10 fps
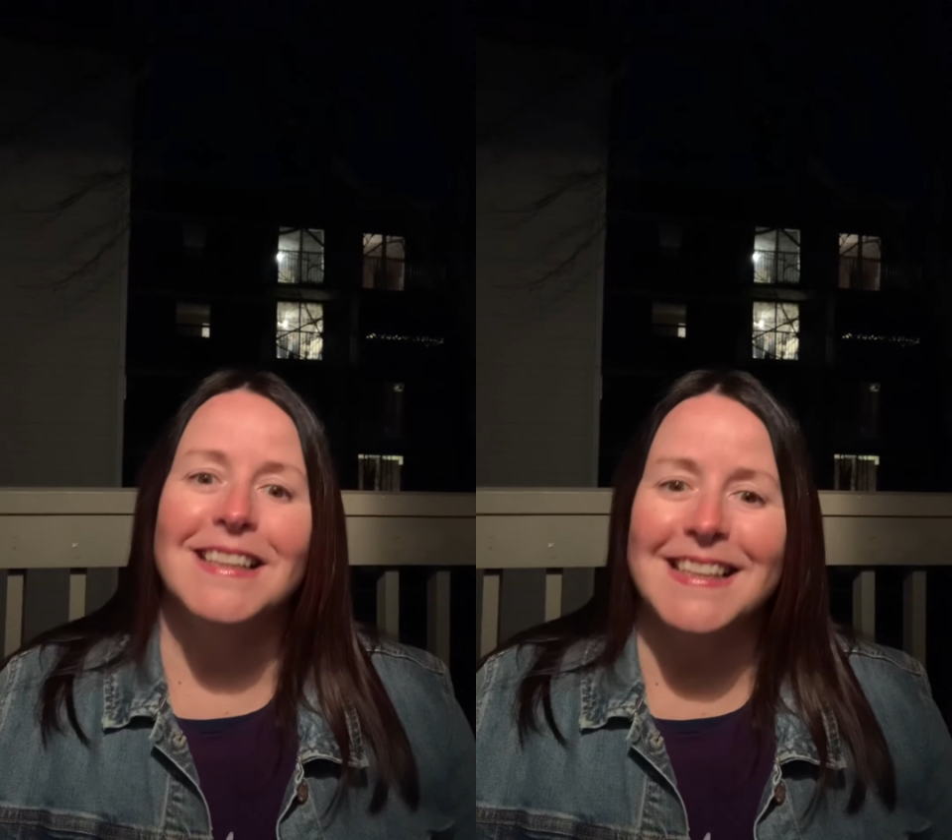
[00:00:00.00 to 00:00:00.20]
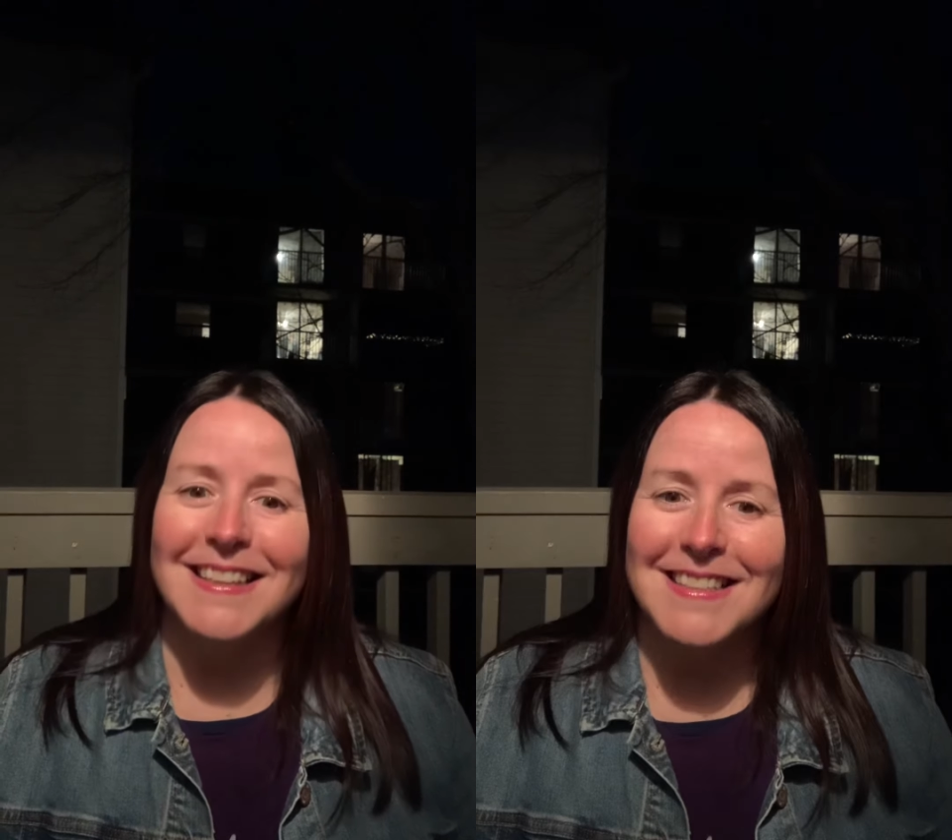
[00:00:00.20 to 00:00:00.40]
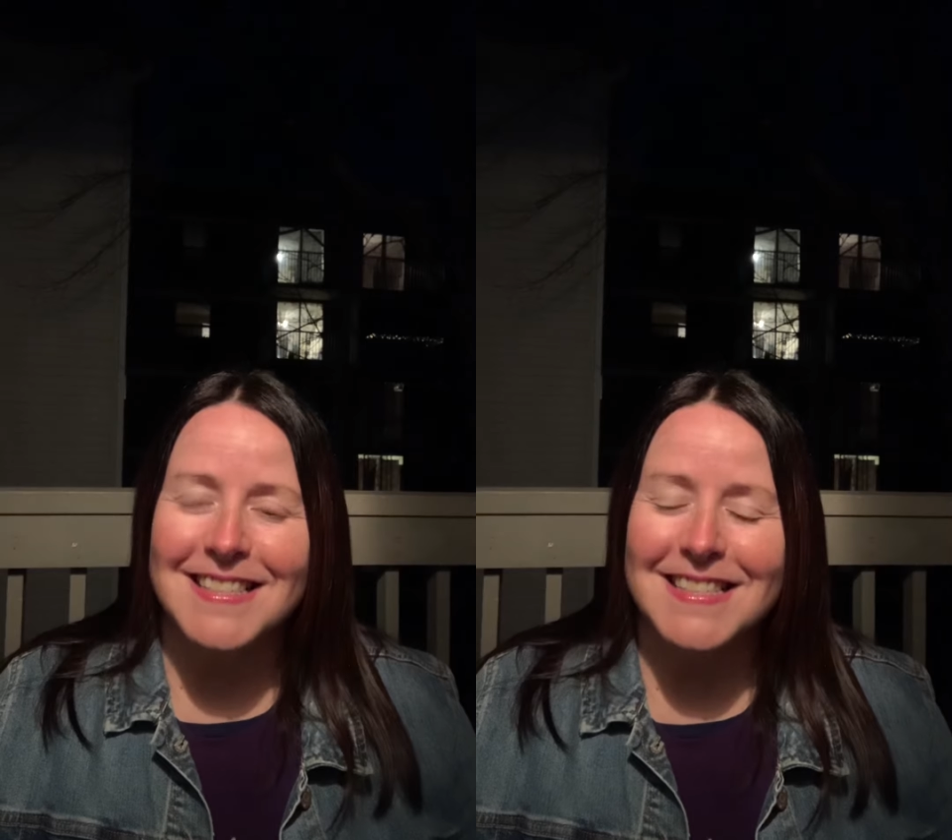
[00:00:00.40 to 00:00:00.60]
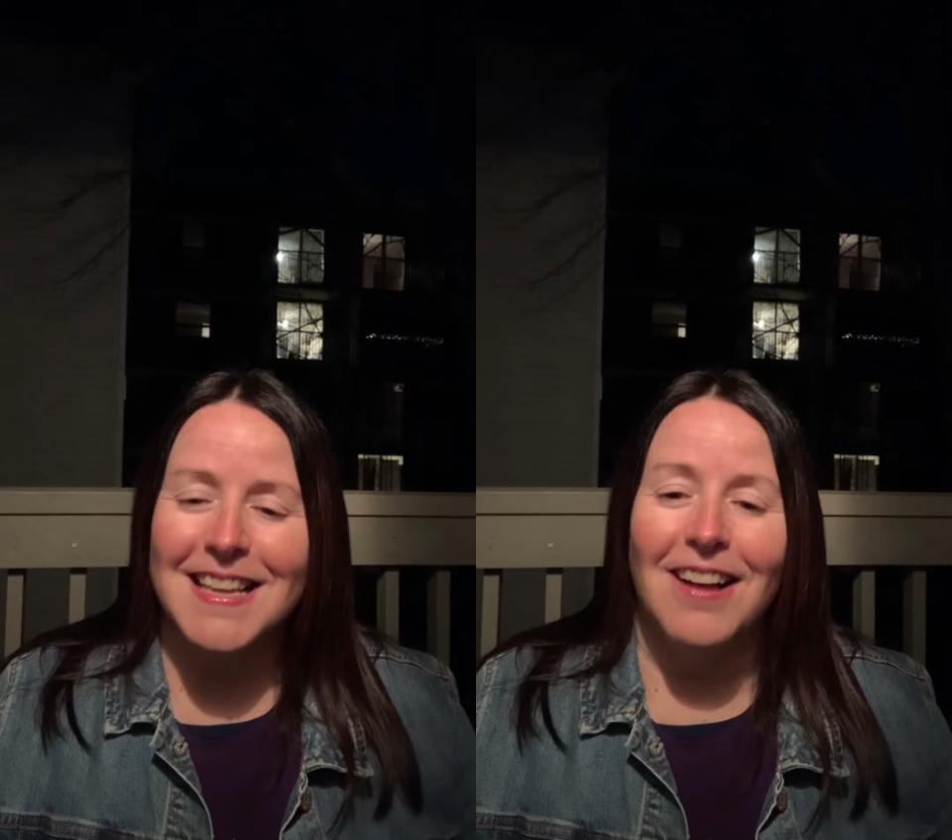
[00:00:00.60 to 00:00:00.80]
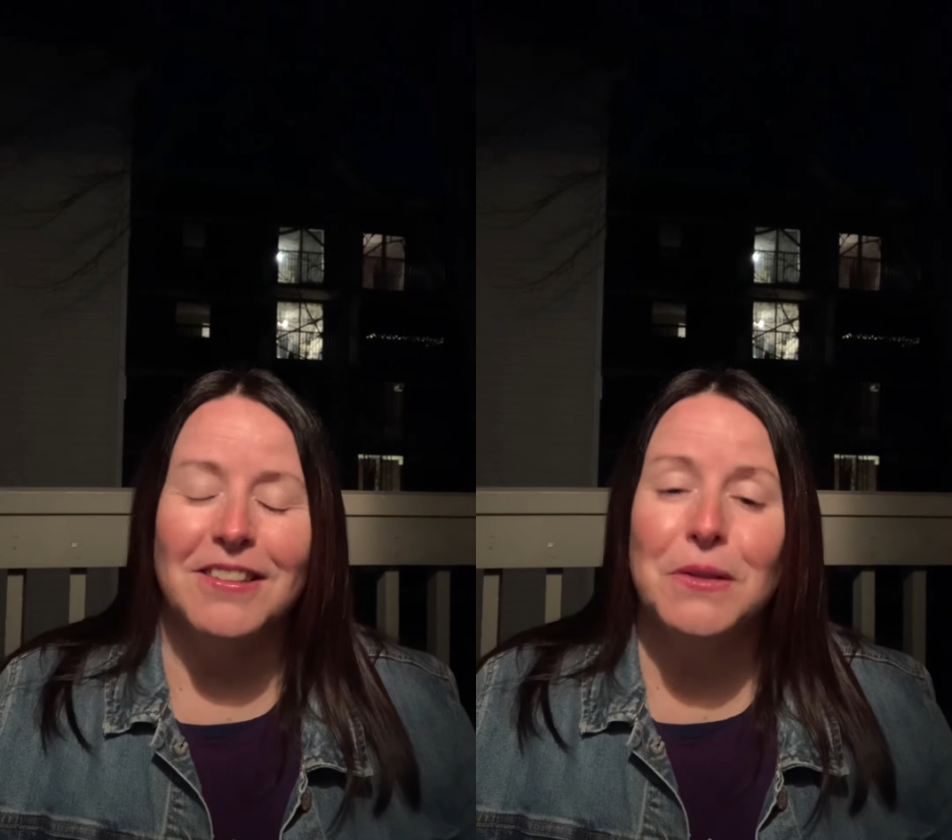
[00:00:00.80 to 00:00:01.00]
is
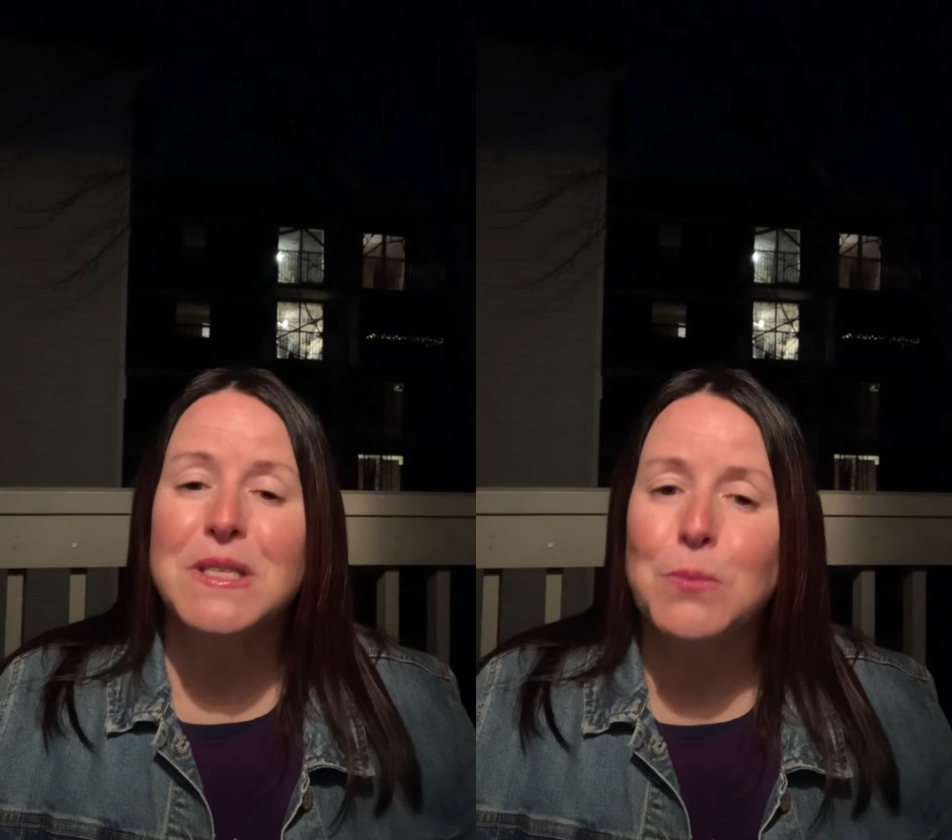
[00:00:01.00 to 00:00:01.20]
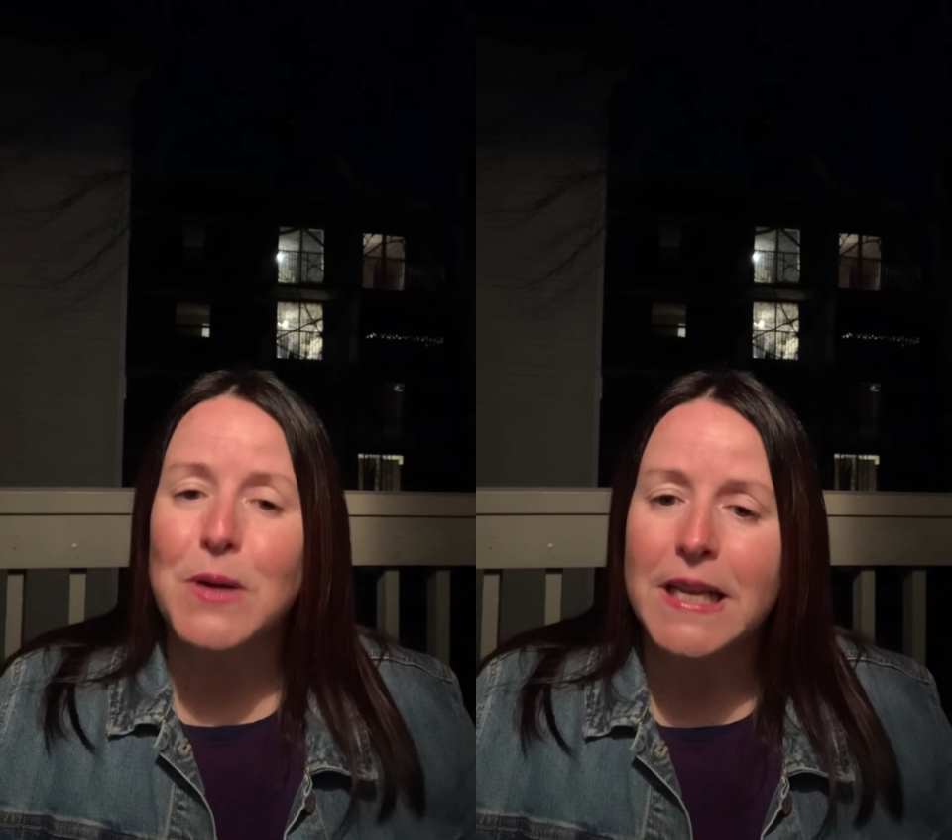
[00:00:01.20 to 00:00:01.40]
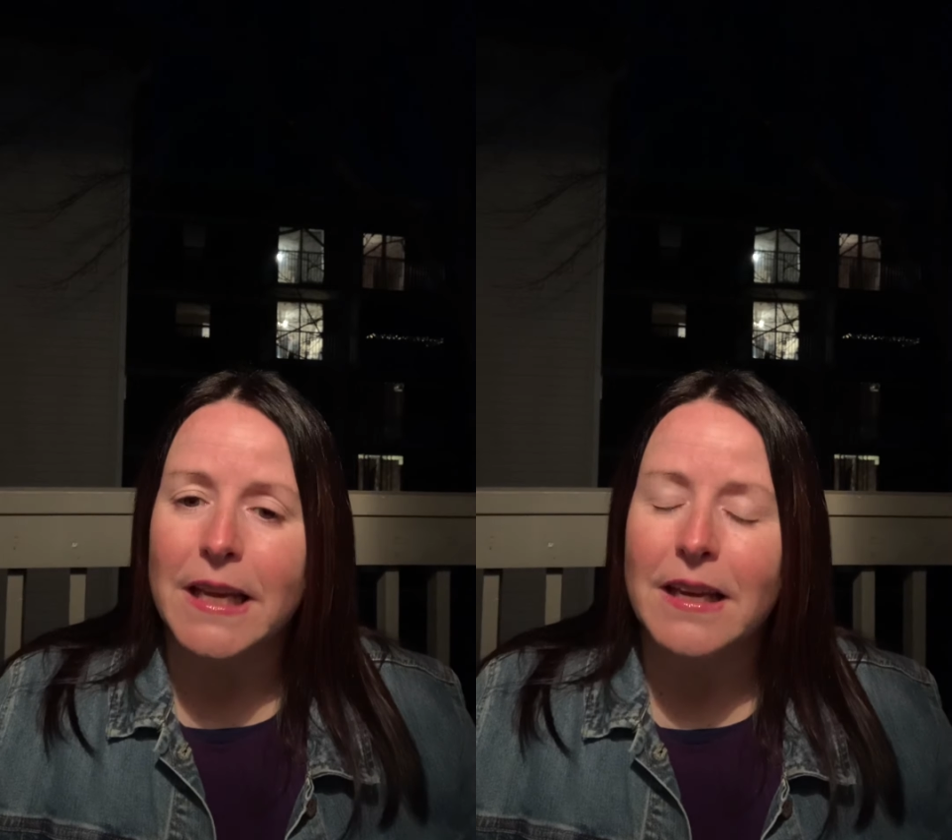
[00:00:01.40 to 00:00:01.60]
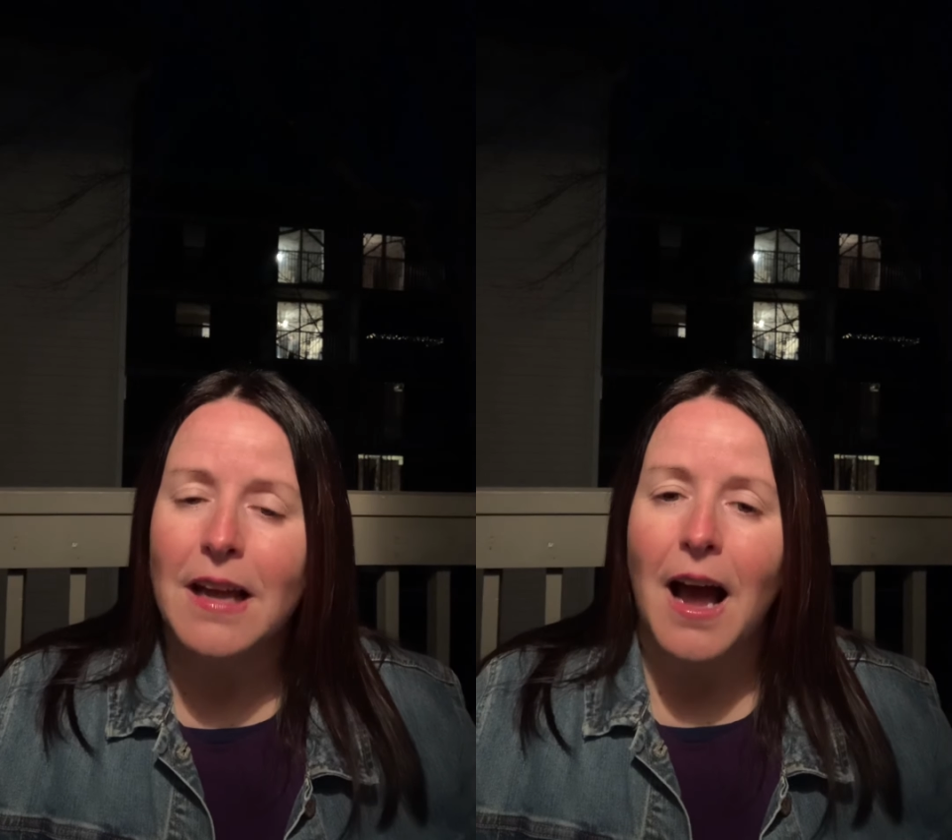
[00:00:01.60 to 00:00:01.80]
a little sweetie.